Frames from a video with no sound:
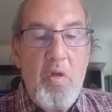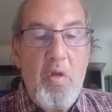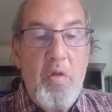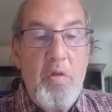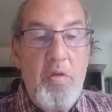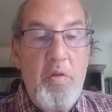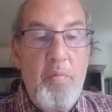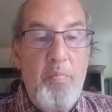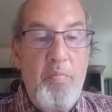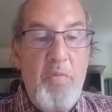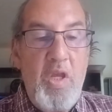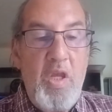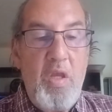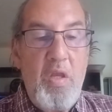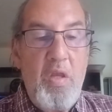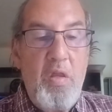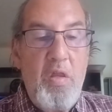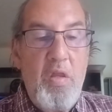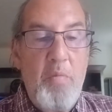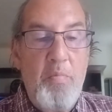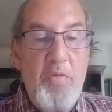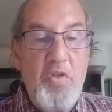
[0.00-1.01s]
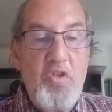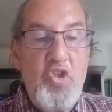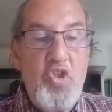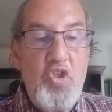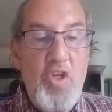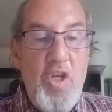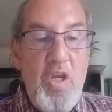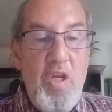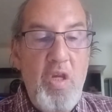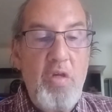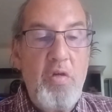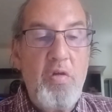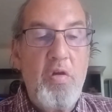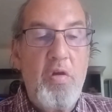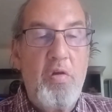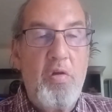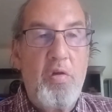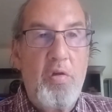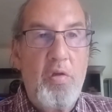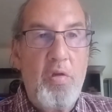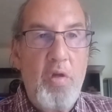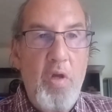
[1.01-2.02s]
The machine
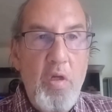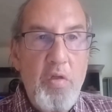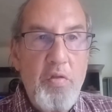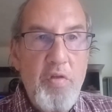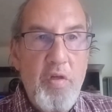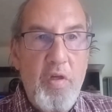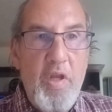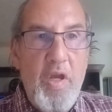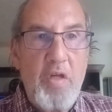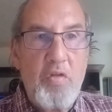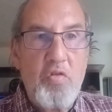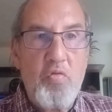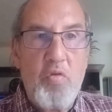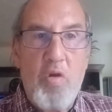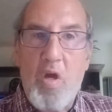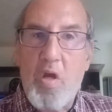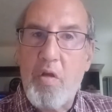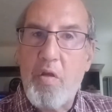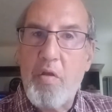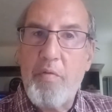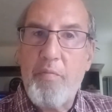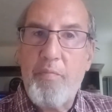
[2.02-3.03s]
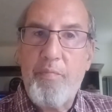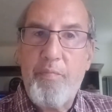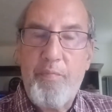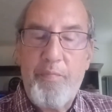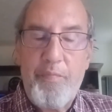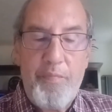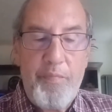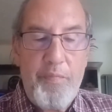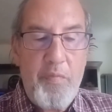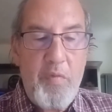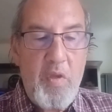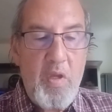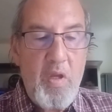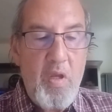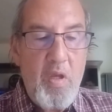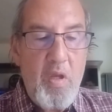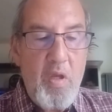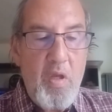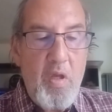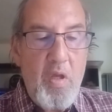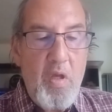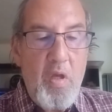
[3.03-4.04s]
looked electronic,
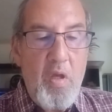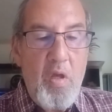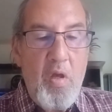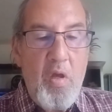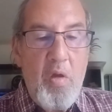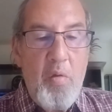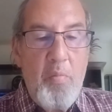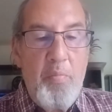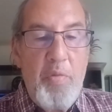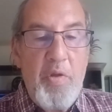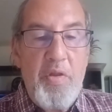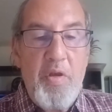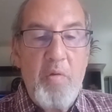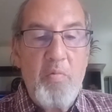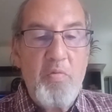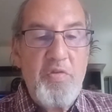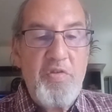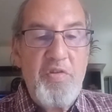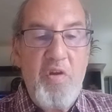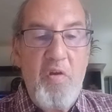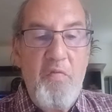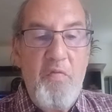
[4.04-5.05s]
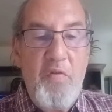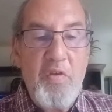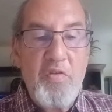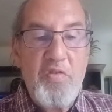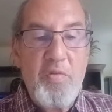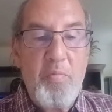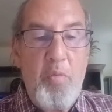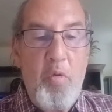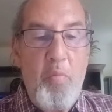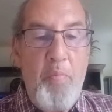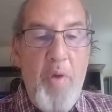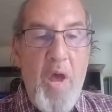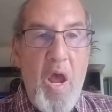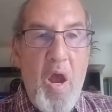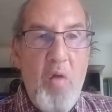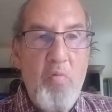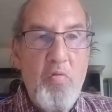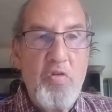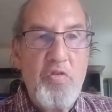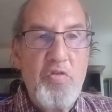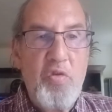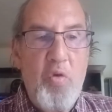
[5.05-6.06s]
but there was no visible
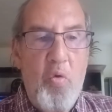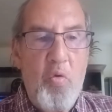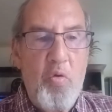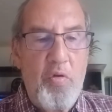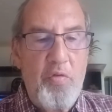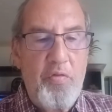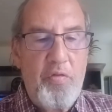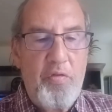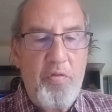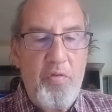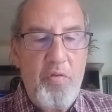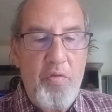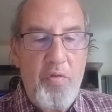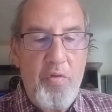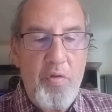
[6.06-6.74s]
power source.